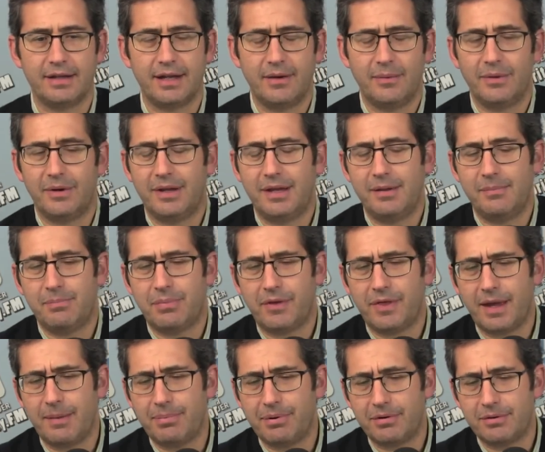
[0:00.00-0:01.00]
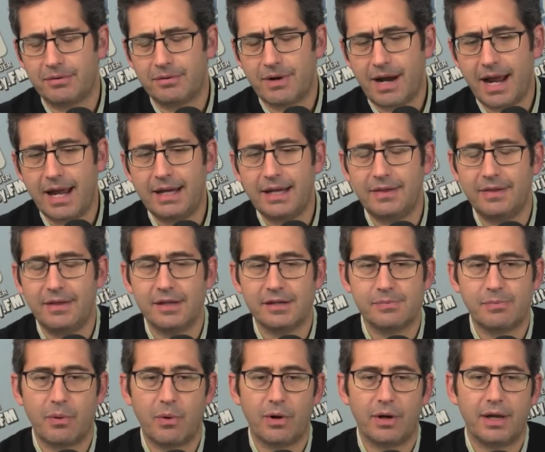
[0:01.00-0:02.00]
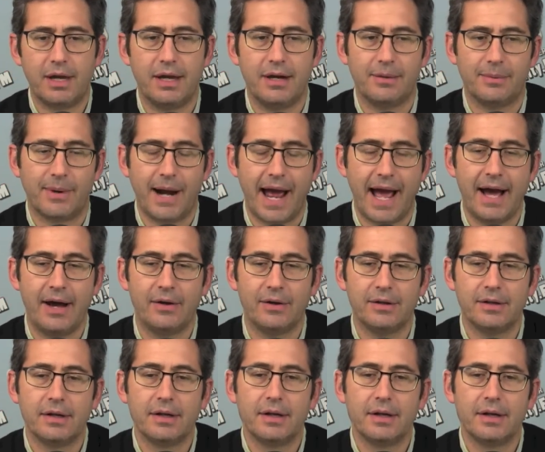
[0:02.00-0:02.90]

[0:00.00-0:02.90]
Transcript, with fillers: They were he they paraded this poor kid around,